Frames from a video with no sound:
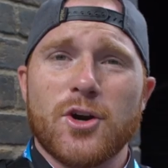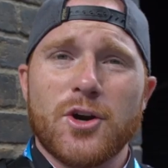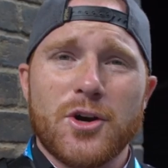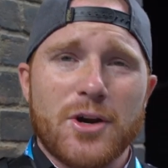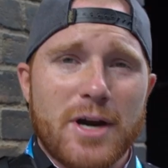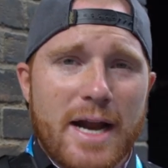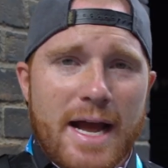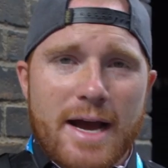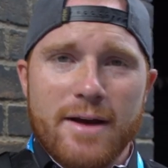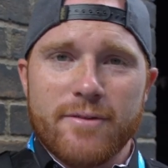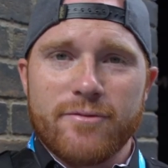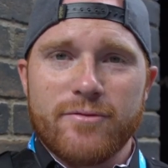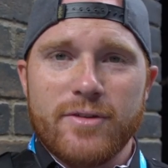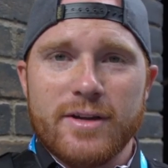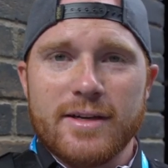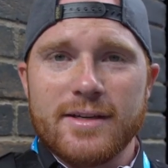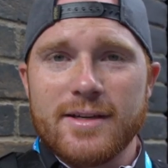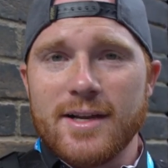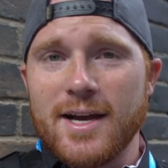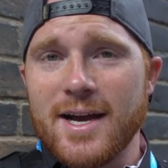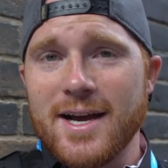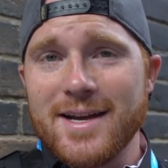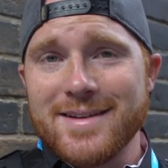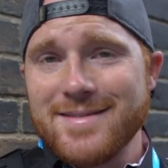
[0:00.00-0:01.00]
So her
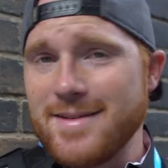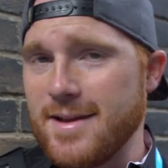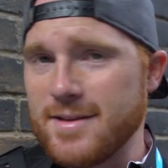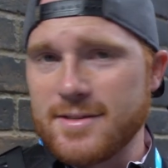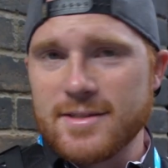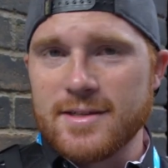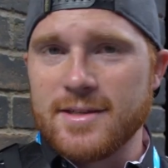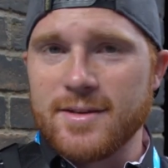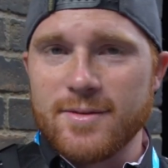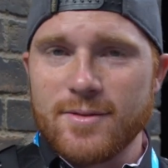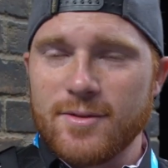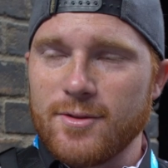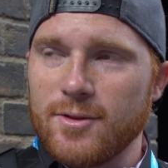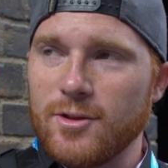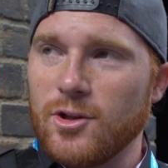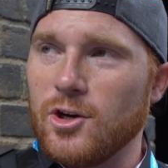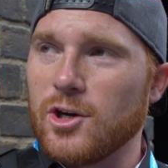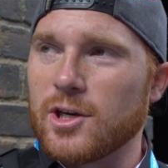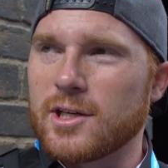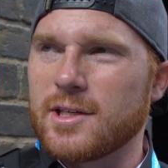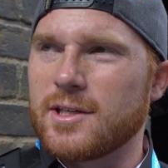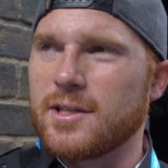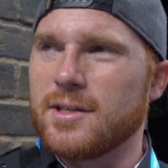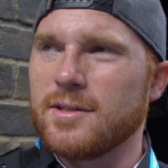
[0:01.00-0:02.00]
outfit doesn't
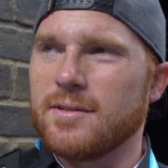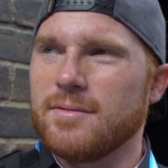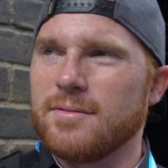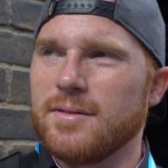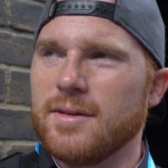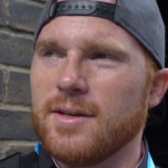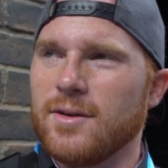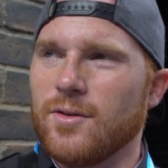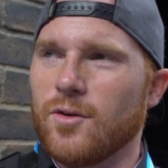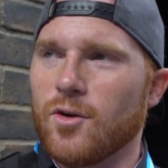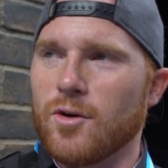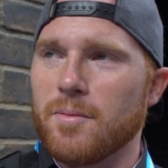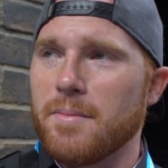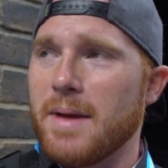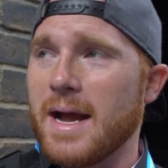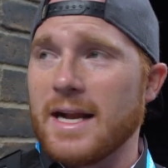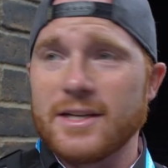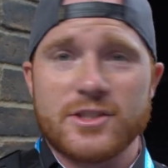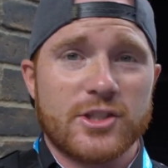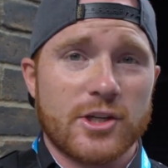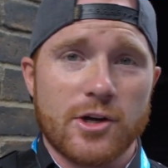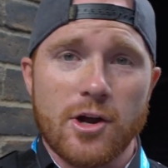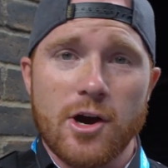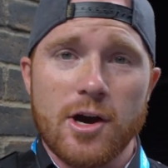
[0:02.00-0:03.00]
look or
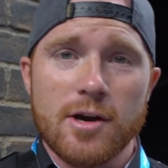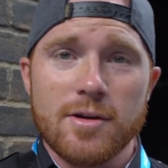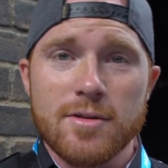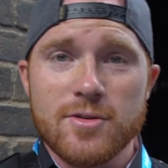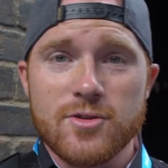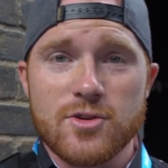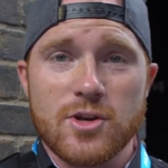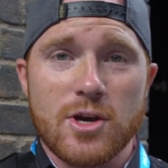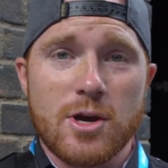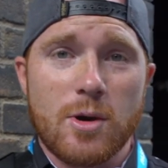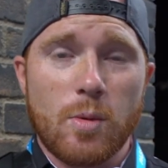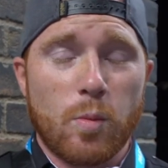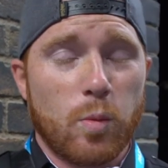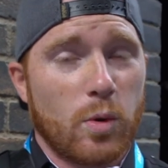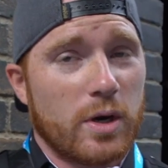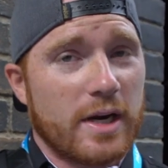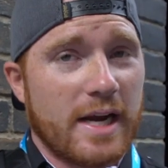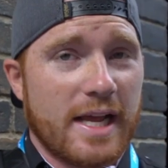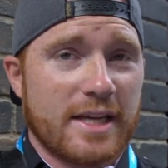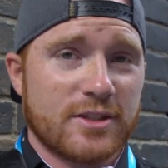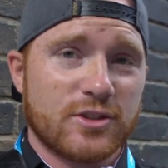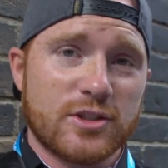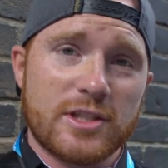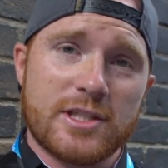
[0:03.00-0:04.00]
match at all, so we're
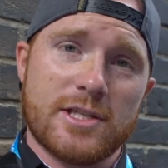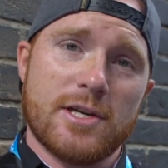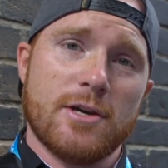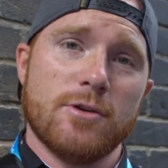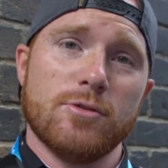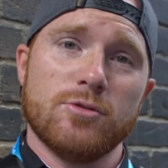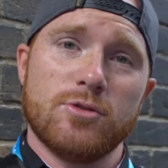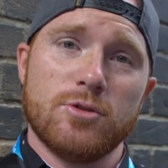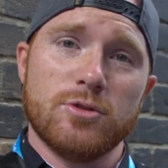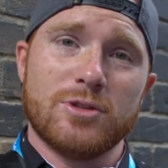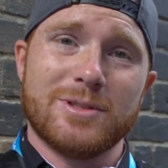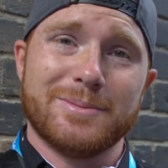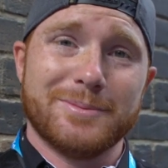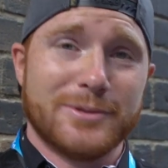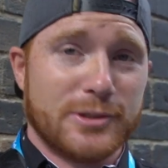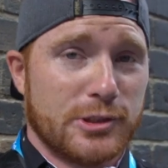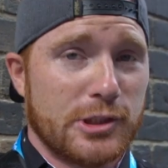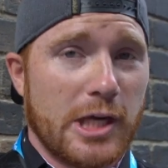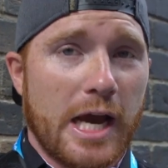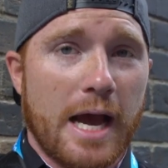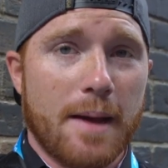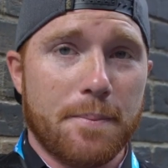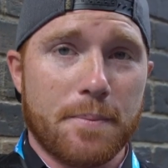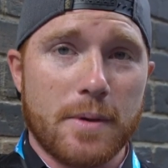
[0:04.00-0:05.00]
gonna actually go do some
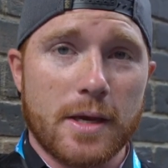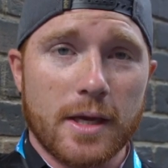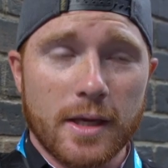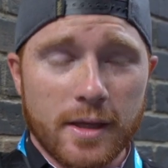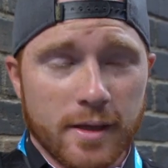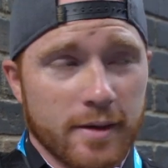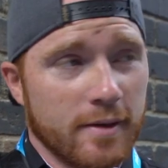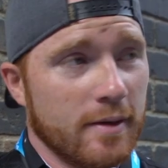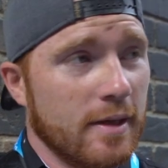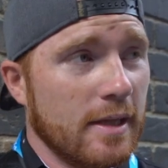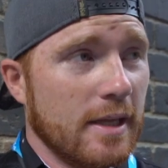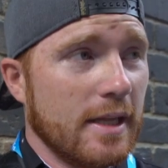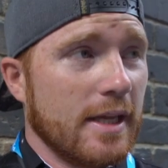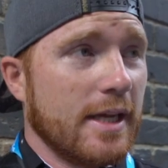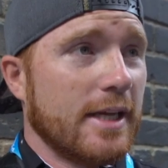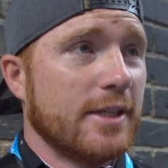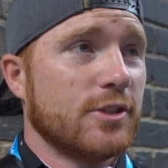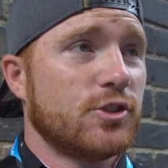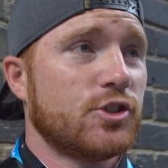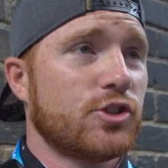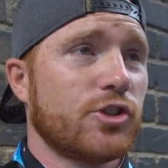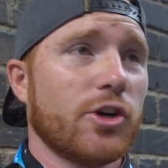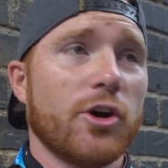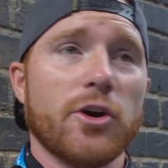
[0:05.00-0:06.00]
shopping
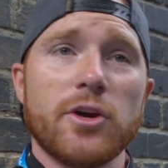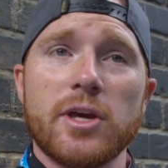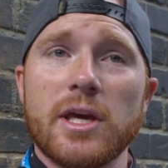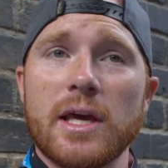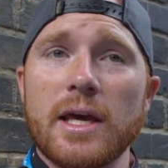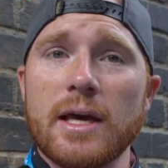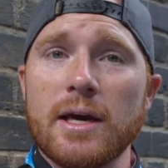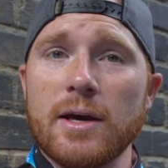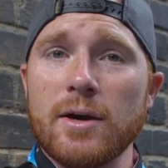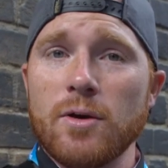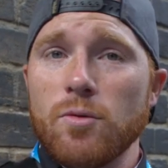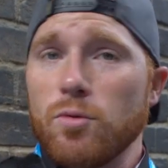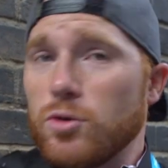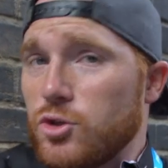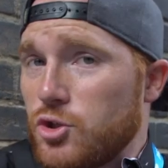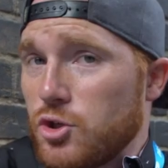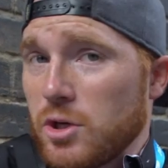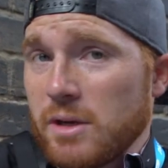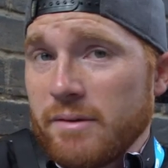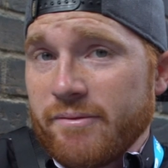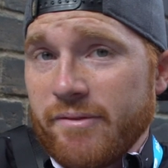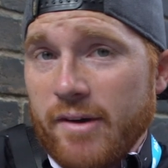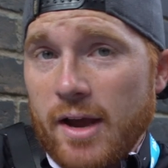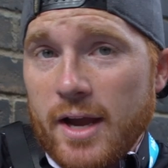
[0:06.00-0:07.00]
and show you what
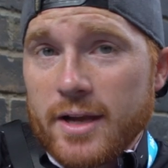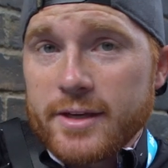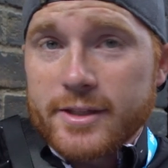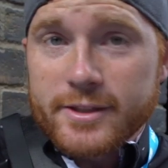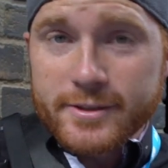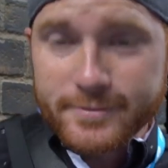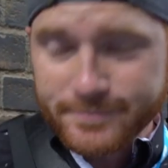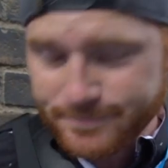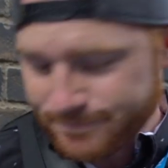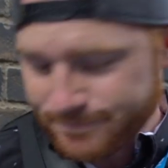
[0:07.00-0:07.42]
you can find.